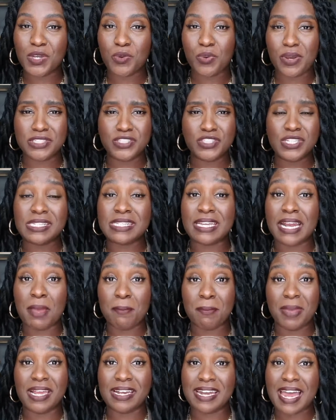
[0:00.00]
questions that I
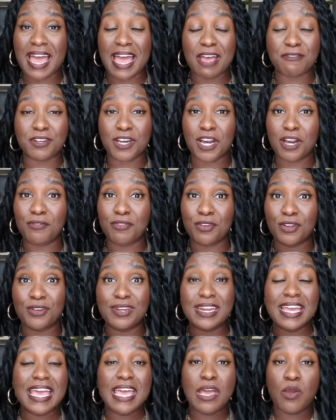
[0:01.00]
may not have
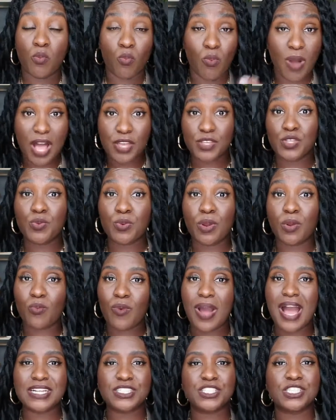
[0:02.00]
covered while you were
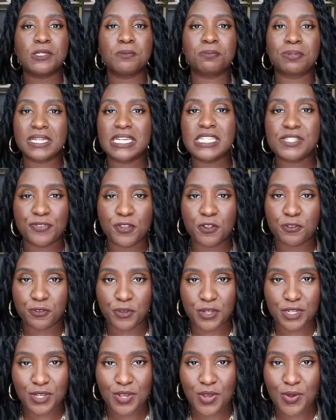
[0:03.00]
watching, please feel
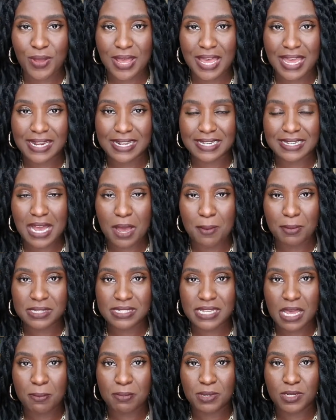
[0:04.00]
free to go ahead and comment
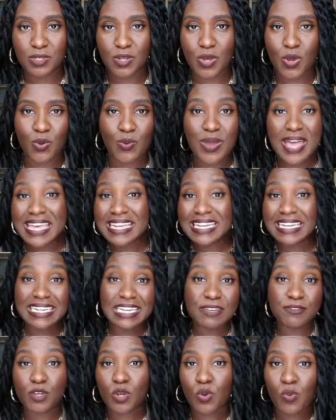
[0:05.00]
down below.
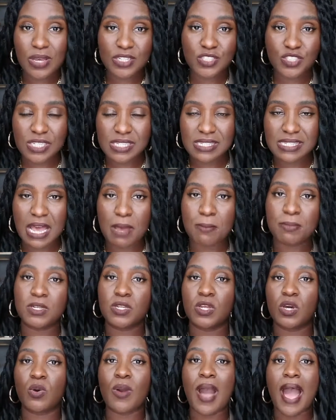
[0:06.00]
Leave your questions down
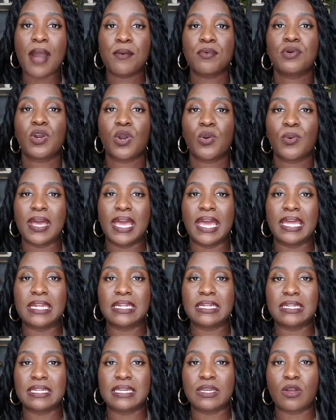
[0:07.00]
below. I will go ahead
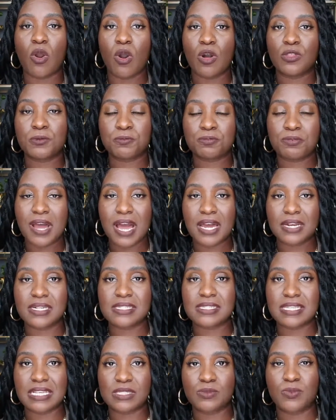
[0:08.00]
and link all the
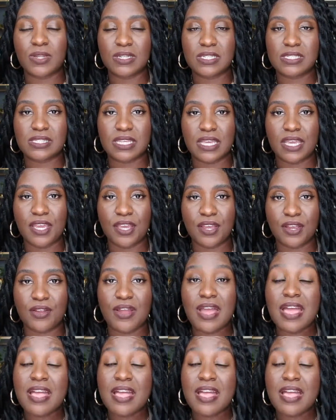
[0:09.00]
products as well as the hair